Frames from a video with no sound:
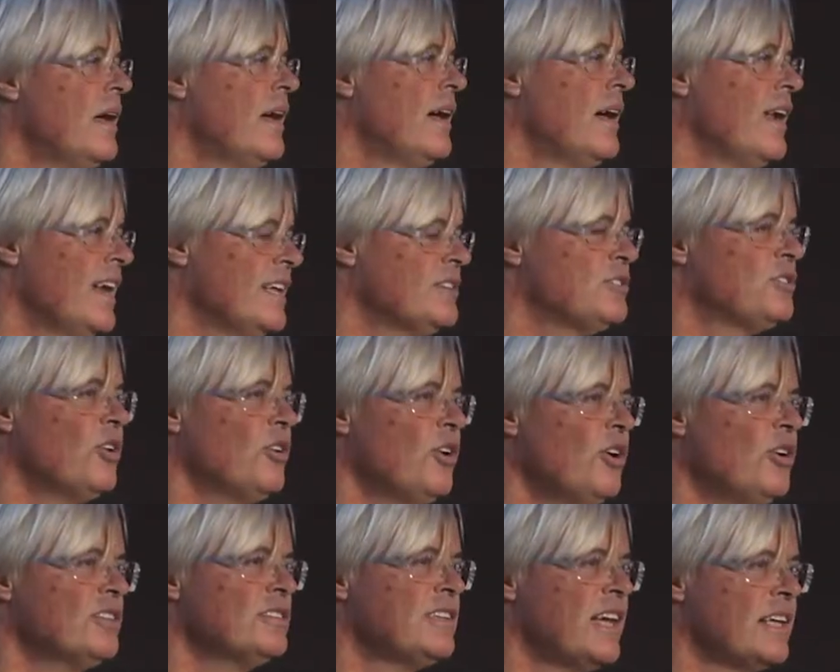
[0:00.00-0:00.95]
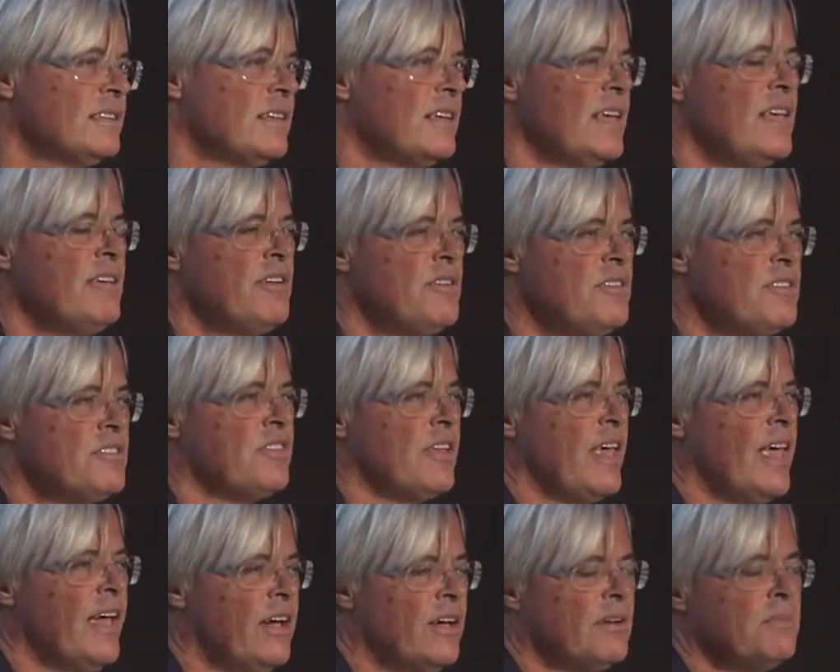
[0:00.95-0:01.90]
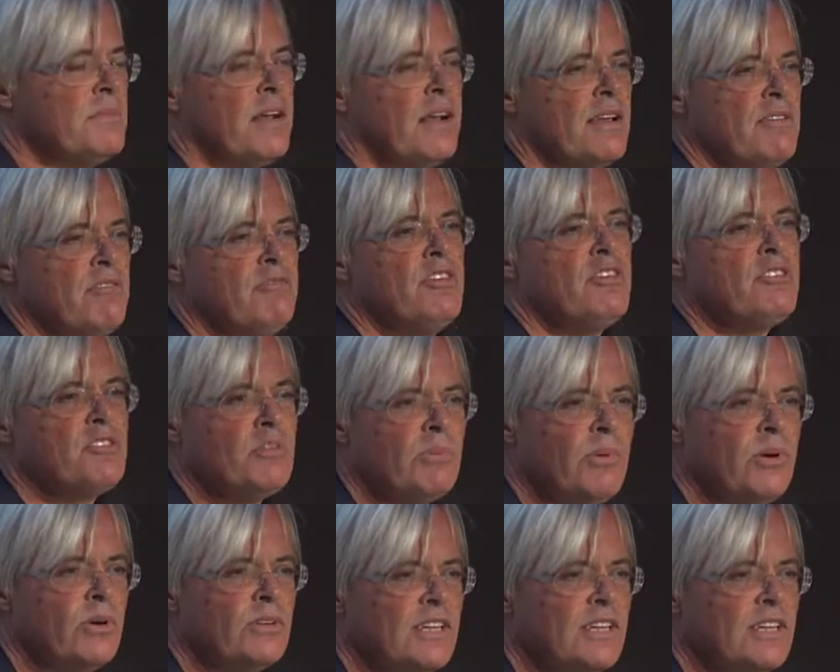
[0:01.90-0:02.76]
let alone that even if it's economically feasible,